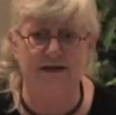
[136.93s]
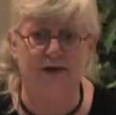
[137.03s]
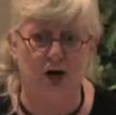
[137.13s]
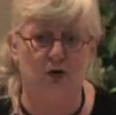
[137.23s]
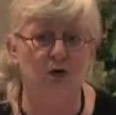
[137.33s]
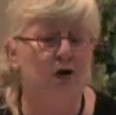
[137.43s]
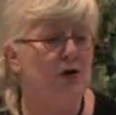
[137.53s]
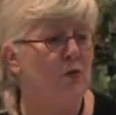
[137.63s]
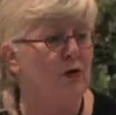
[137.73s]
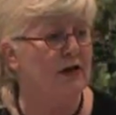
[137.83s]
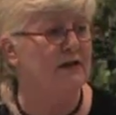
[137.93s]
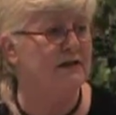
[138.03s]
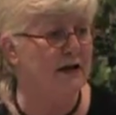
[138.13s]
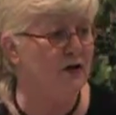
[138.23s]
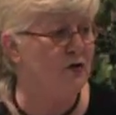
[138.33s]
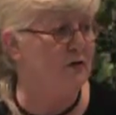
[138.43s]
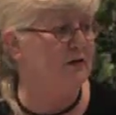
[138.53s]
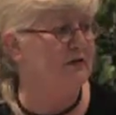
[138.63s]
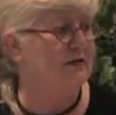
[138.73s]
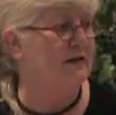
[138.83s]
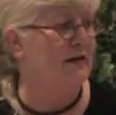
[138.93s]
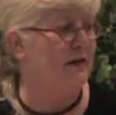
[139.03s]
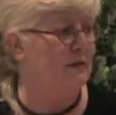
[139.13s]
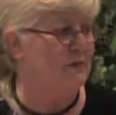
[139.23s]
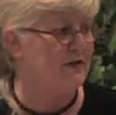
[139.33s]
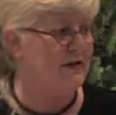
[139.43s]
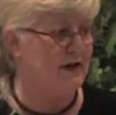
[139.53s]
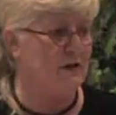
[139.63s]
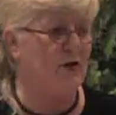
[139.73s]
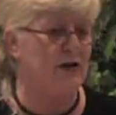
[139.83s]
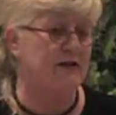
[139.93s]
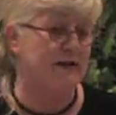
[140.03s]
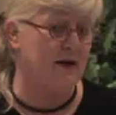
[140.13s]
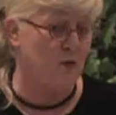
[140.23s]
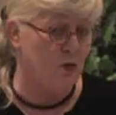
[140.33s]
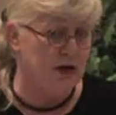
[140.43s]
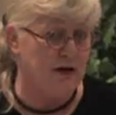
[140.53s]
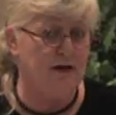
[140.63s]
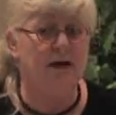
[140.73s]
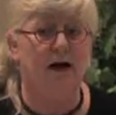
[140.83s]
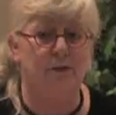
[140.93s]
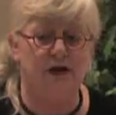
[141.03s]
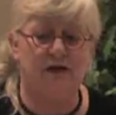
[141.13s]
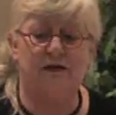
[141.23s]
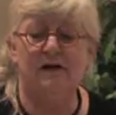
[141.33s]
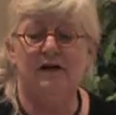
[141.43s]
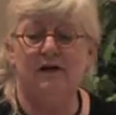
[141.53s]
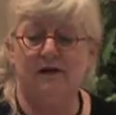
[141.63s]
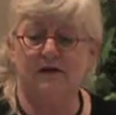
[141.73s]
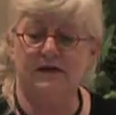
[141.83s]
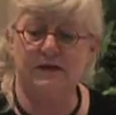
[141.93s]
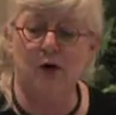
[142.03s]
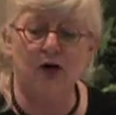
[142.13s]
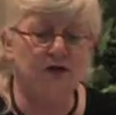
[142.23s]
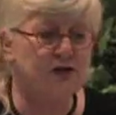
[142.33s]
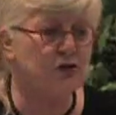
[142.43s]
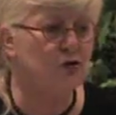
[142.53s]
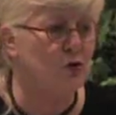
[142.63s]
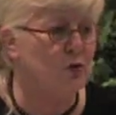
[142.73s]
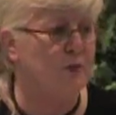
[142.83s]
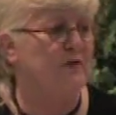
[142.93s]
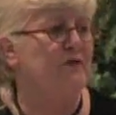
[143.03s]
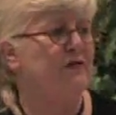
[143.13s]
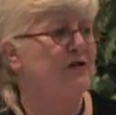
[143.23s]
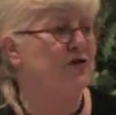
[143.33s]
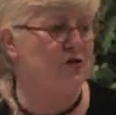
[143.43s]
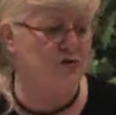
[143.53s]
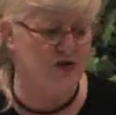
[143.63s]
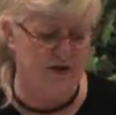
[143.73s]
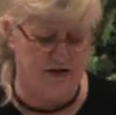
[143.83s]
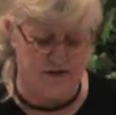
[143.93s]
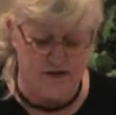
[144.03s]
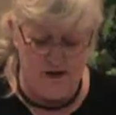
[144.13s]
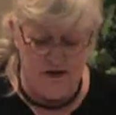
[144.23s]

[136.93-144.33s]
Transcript: So when I tell you this, I am saying, when I say we, I mean the small little group of investors that